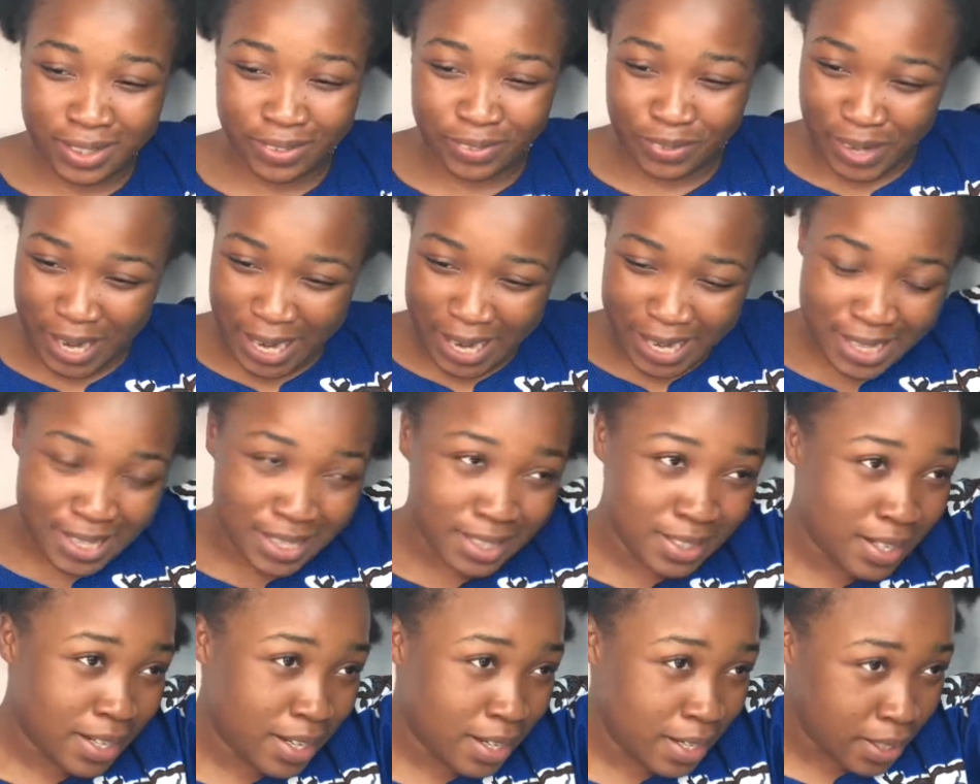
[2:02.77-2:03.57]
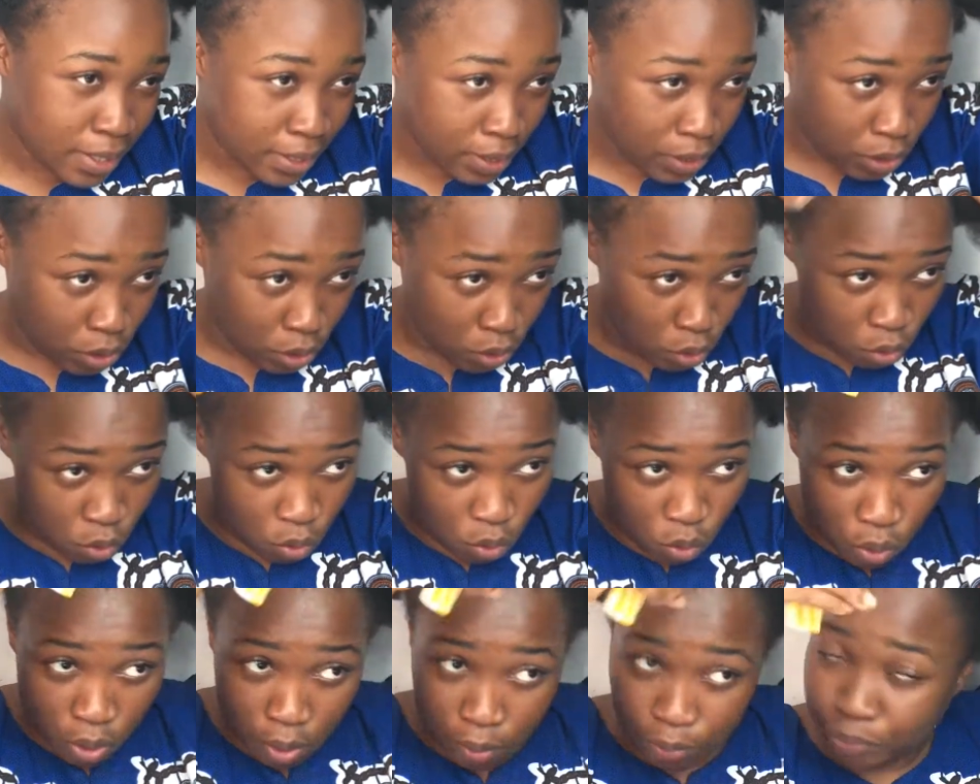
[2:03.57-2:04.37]
right?
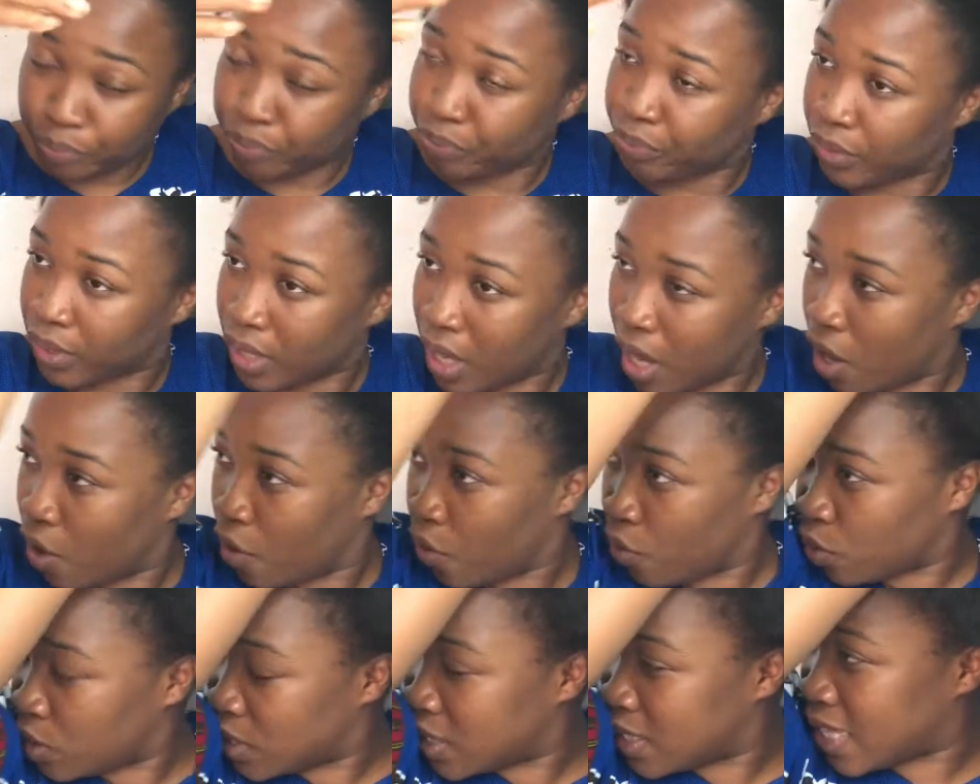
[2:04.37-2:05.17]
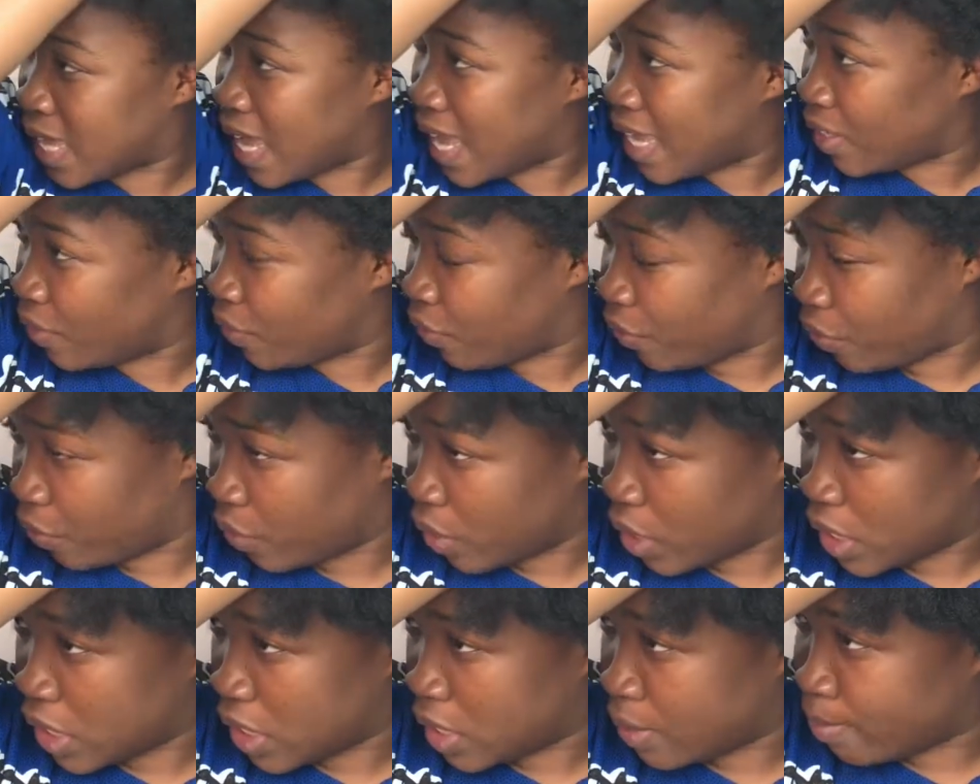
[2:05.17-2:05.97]
So I'll start
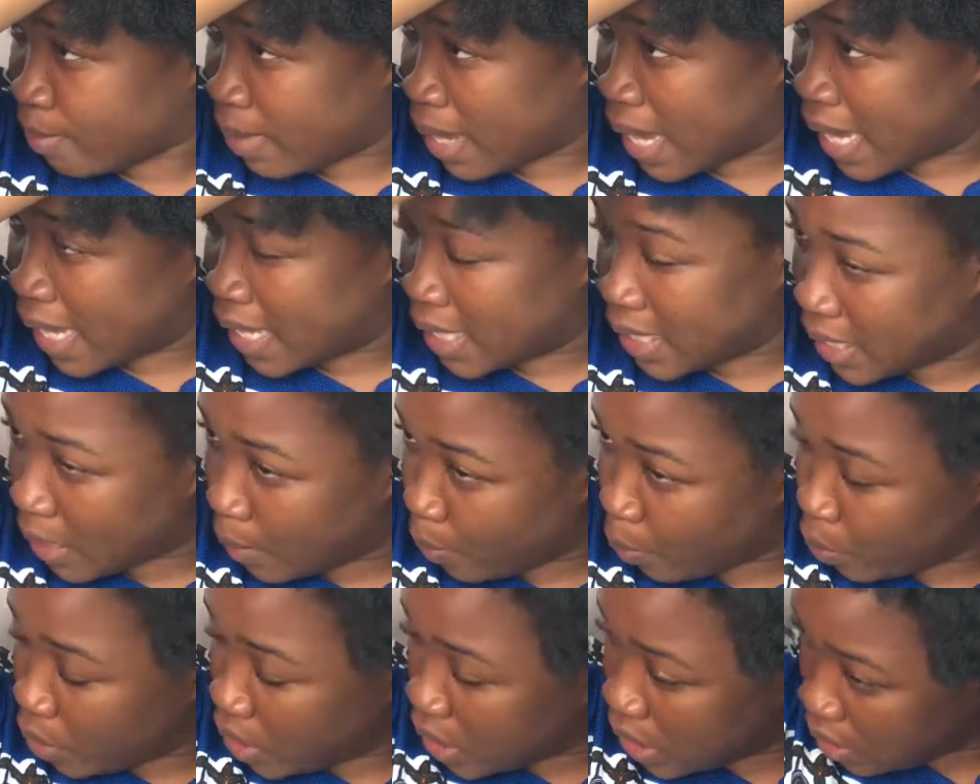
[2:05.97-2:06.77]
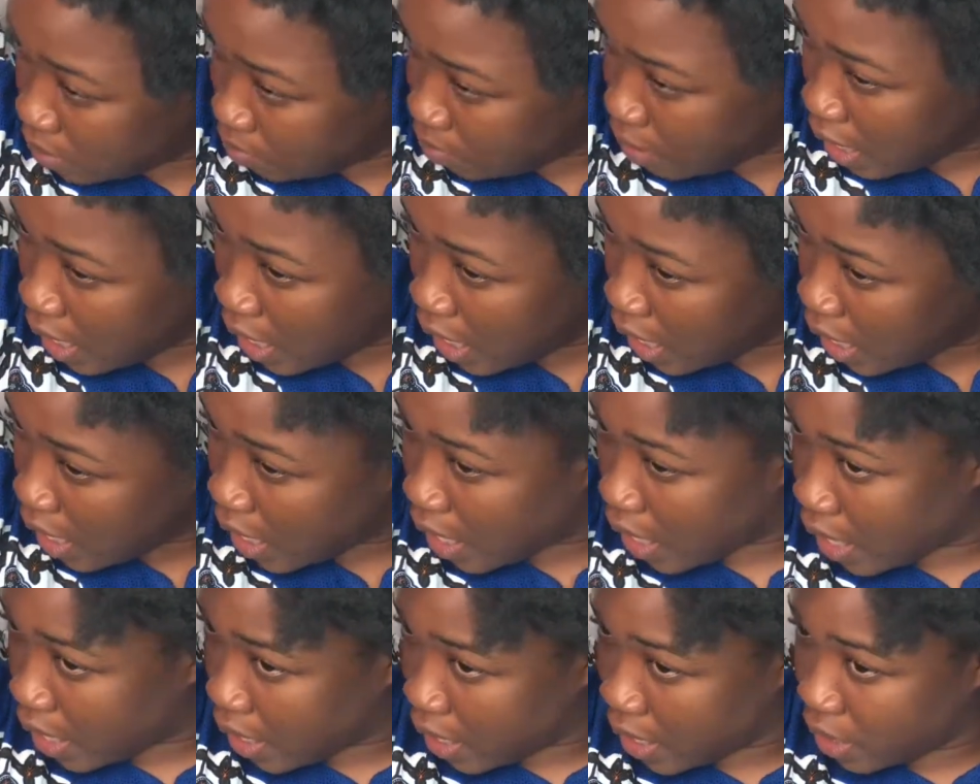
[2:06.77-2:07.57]
first by separating my
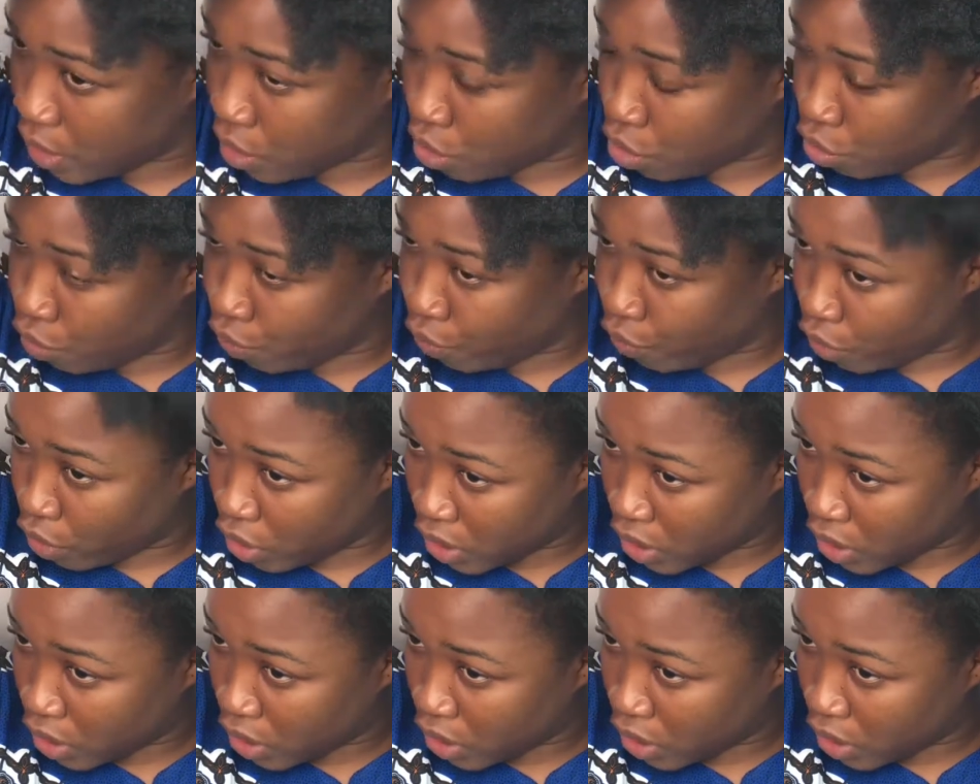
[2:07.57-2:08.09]
hair into 4